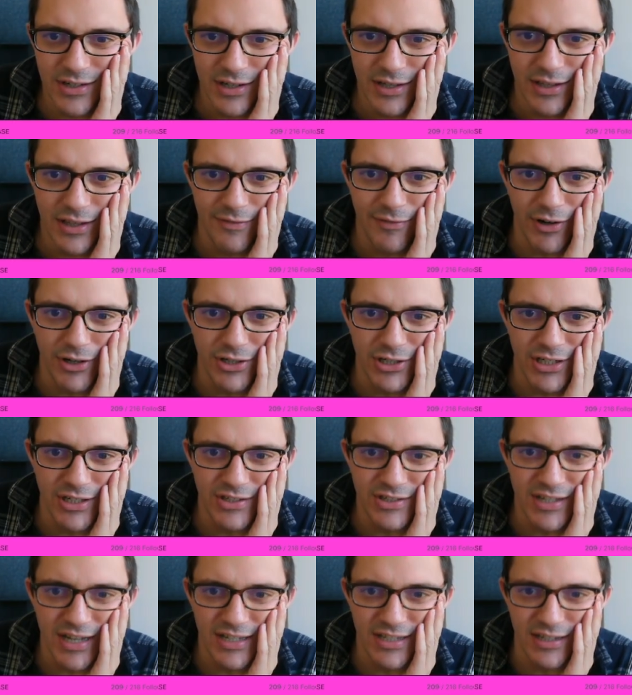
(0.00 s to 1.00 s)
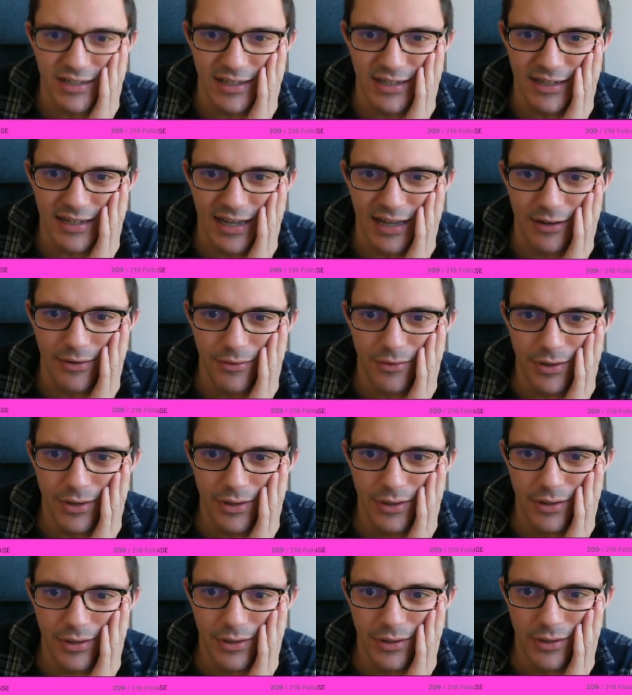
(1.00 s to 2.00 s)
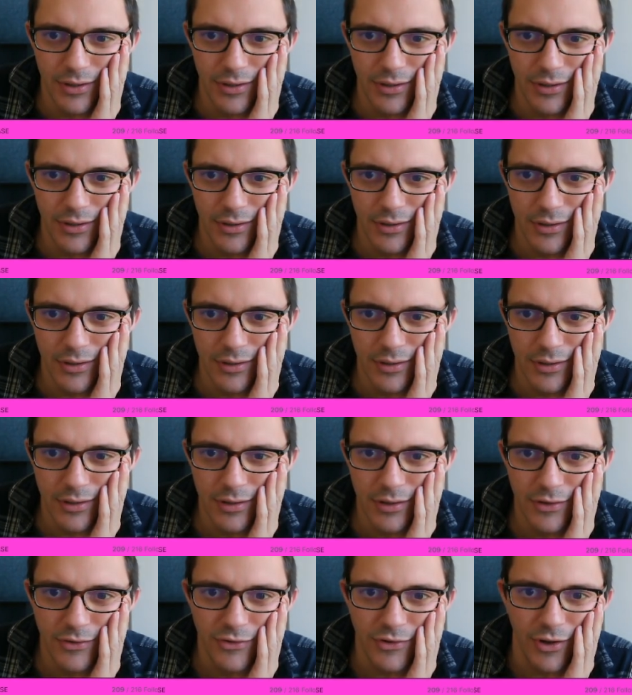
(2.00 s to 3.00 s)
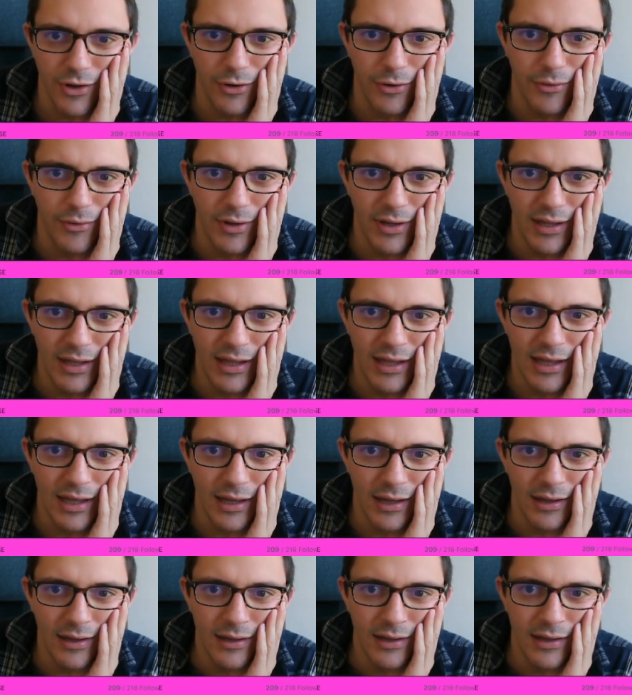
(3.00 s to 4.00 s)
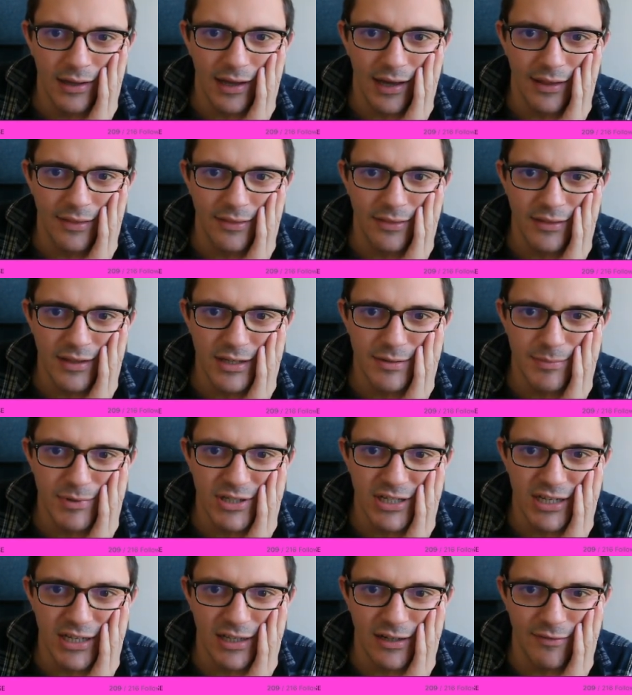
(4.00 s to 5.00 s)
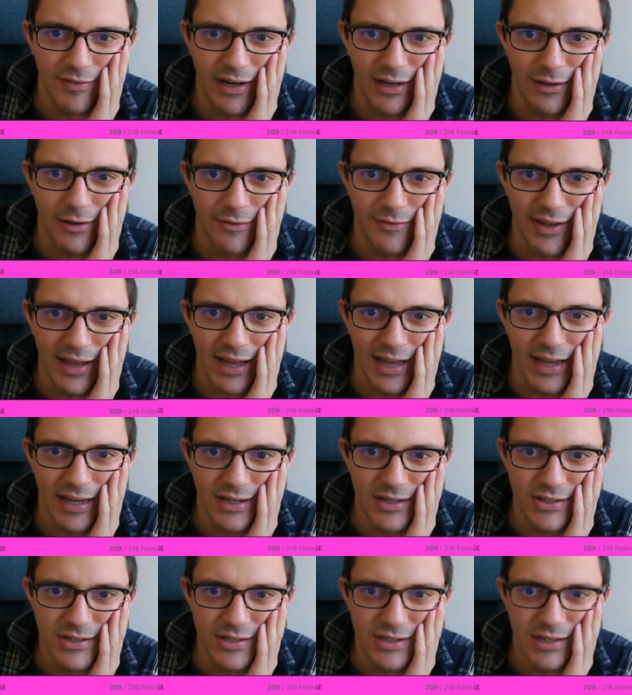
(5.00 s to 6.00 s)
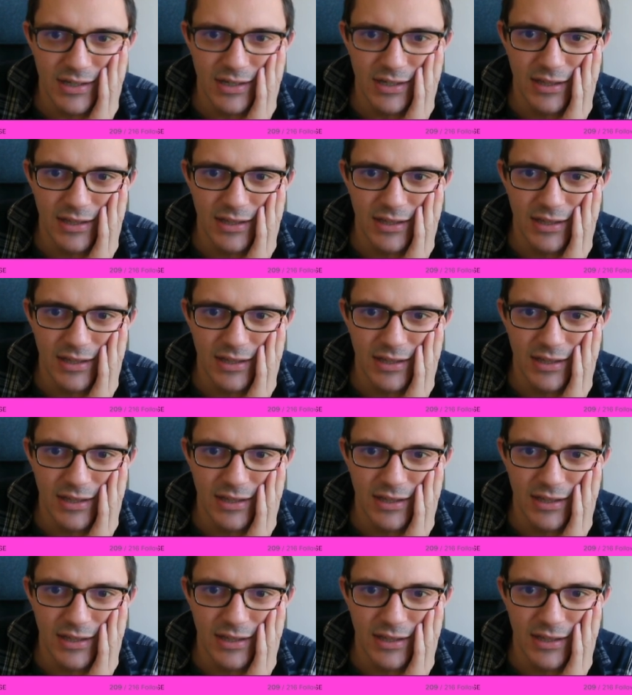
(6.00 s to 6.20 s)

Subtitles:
the function is settling down. So here, at this particular value of x,